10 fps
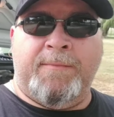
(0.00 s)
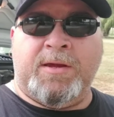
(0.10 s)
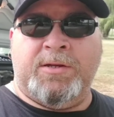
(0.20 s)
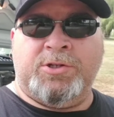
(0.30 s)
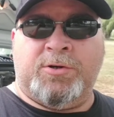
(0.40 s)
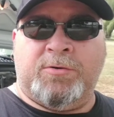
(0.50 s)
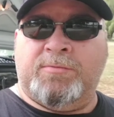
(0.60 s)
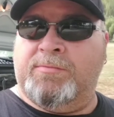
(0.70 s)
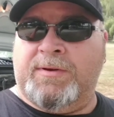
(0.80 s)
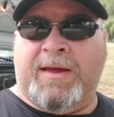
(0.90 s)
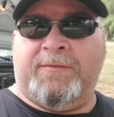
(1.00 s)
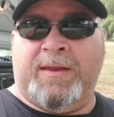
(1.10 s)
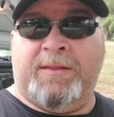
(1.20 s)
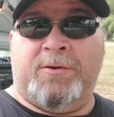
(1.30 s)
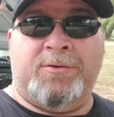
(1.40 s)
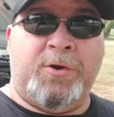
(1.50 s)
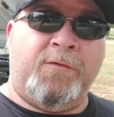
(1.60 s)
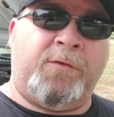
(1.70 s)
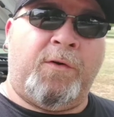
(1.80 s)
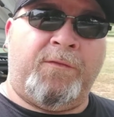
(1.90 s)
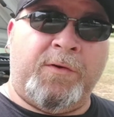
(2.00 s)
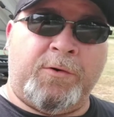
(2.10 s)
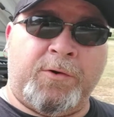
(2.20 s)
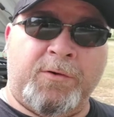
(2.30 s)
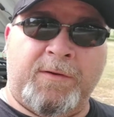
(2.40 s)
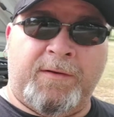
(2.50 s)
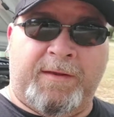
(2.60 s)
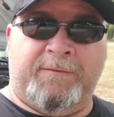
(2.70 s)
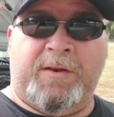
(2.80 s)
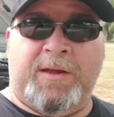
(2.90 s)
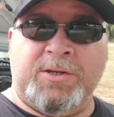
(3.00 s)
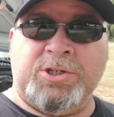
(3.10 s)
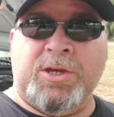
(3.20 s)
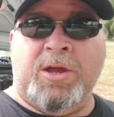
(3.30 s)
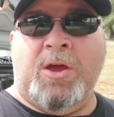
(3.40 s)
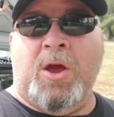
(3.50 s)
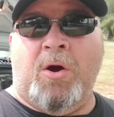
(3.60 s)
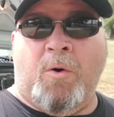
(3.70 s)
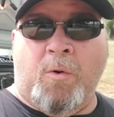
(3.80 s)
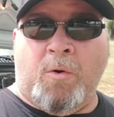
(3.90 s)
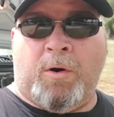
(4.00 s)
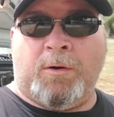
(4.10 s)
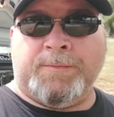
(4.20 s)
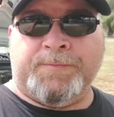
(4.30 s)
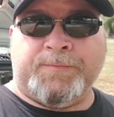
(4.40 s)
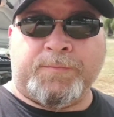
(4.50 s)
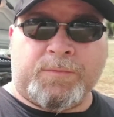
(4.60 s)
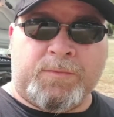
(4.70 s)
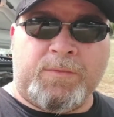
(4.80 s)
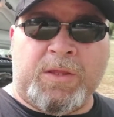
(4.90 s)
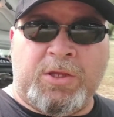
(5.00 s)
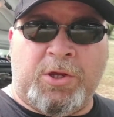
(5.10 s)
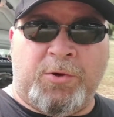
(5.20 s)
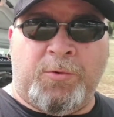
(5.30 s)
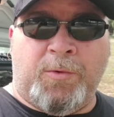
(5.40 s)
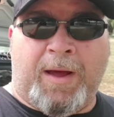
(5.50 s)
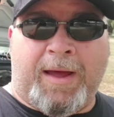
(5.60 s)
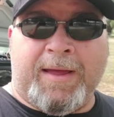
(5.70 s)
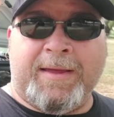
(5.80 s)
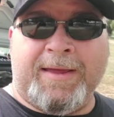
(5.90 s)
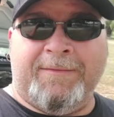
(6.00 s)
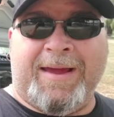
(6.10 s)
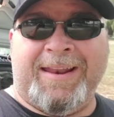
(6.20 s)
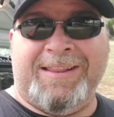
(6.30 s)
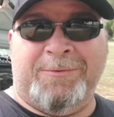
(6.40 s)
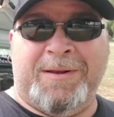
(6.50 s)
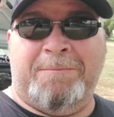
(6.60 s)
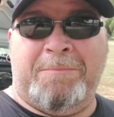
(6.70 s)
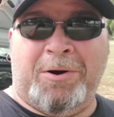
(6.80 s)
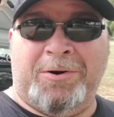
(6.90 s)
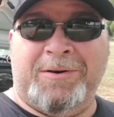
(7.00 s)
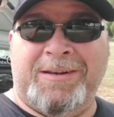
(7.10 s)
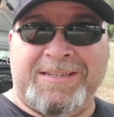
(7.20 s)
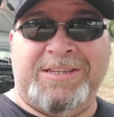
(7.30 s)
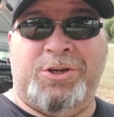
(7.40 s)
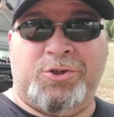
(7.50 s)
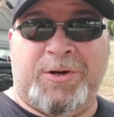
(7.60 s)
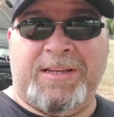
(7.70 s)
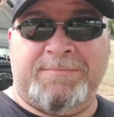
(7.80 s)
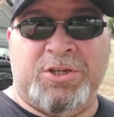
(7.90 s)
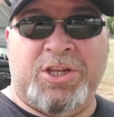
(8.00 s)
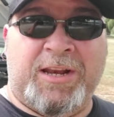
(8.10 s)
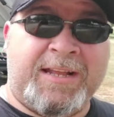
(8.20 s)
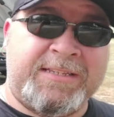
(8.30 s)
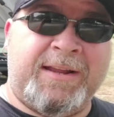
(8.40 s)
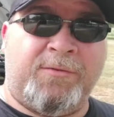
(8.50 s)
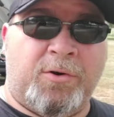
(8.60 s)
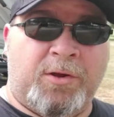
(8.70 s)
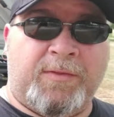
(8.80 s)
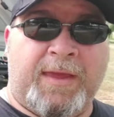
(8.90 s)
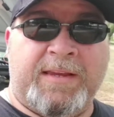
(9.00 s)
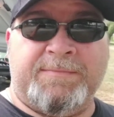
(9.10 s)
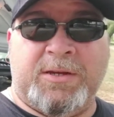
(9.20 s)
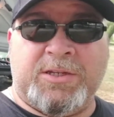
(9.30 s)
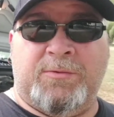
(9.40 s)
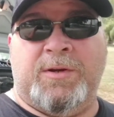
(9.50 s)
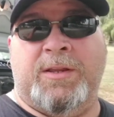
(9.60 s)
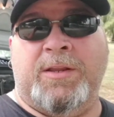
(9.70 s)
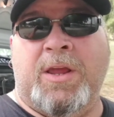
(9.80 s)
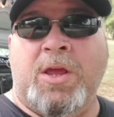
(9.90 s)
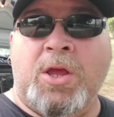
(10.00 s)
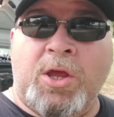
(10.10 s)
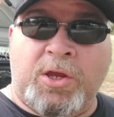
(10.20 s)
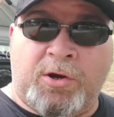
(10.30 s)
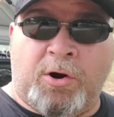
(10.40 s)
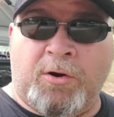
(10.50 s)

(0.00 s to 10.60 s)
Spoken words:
because you're definitely either due for a filter and flush, or you have got a little bit of burntness in your transmission, and that's never a good thing, especially when you're